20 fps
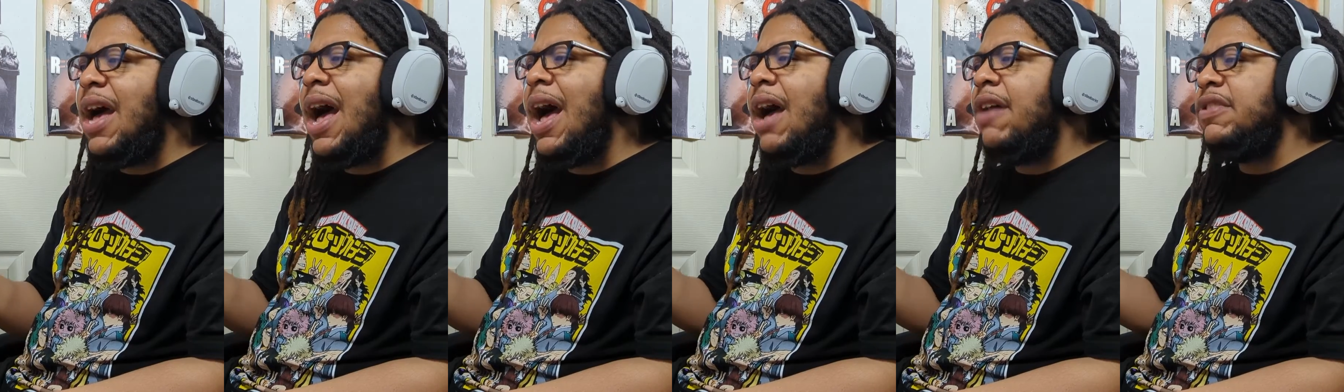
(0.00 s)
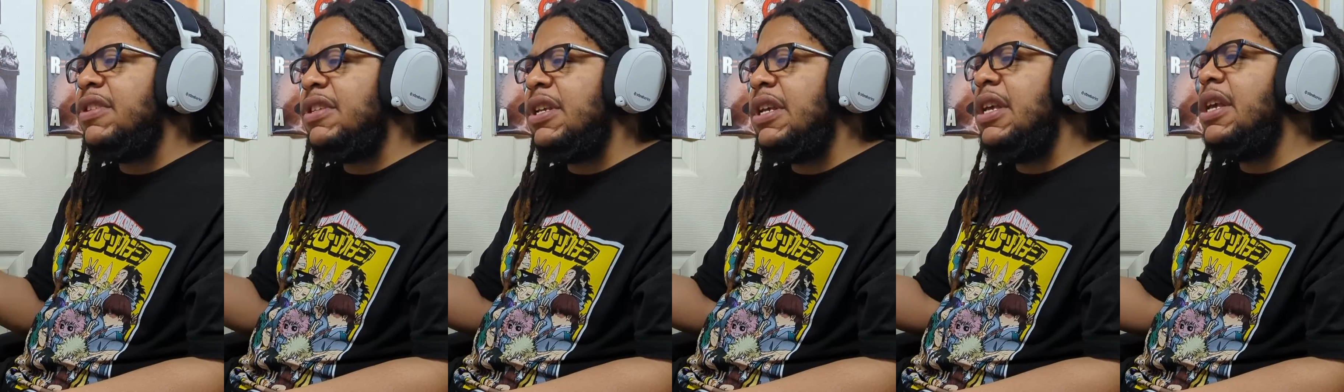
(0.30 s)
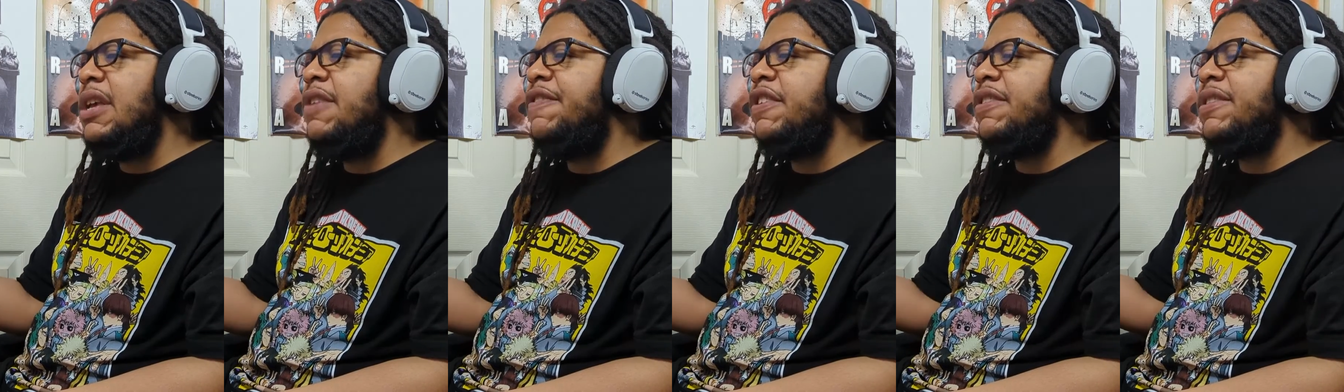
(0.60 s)

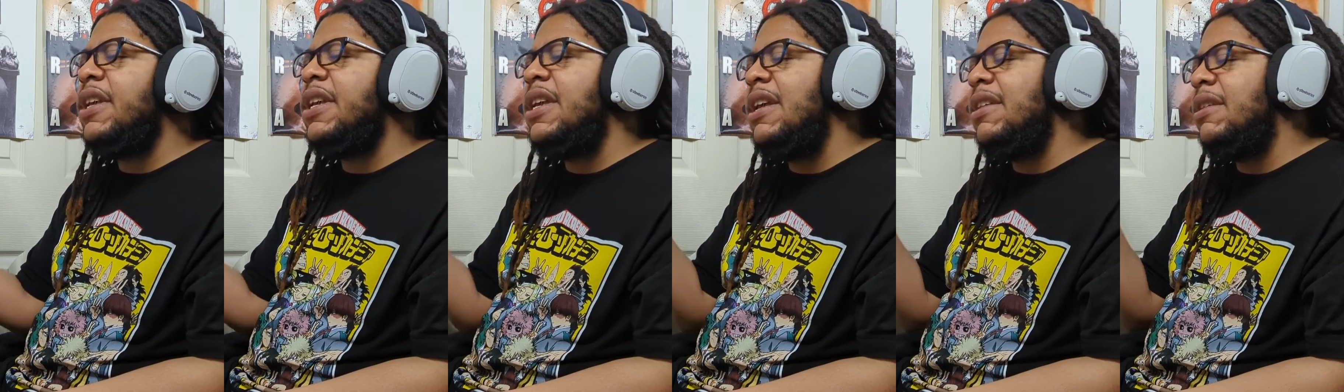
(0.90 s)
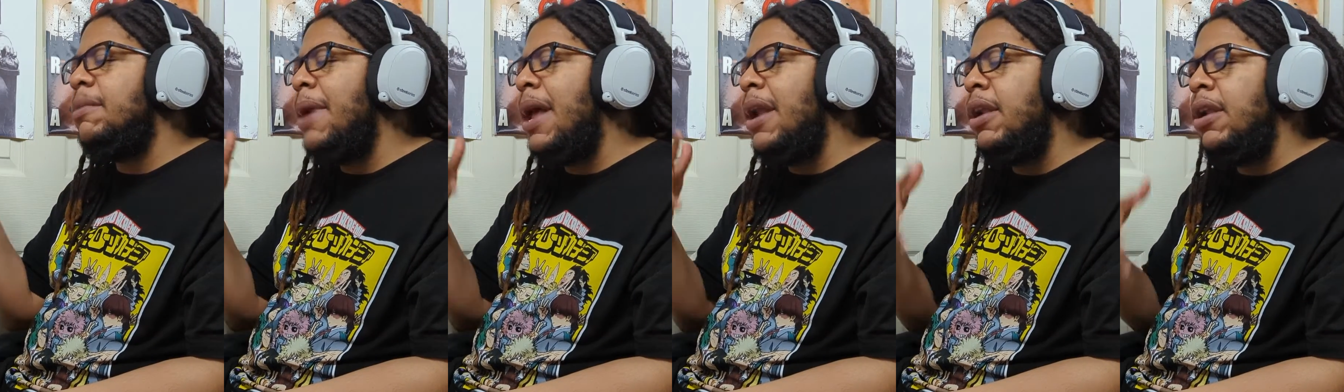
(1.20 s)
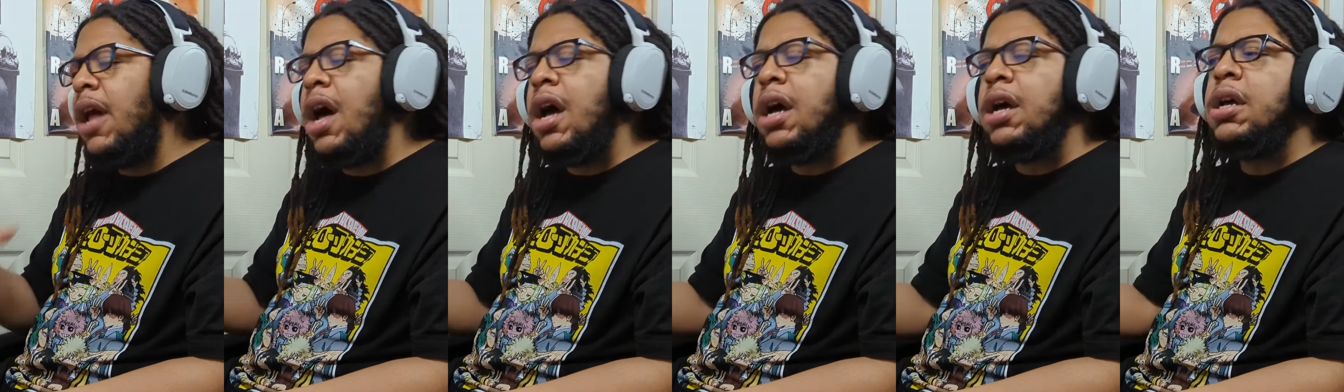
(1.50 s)
Obviously, he feels like he has a bad
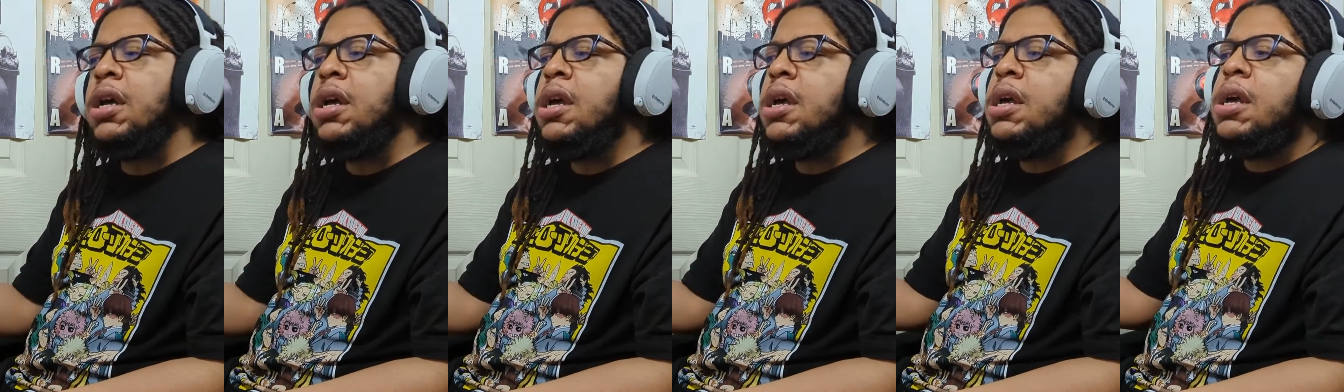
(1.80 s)
luck.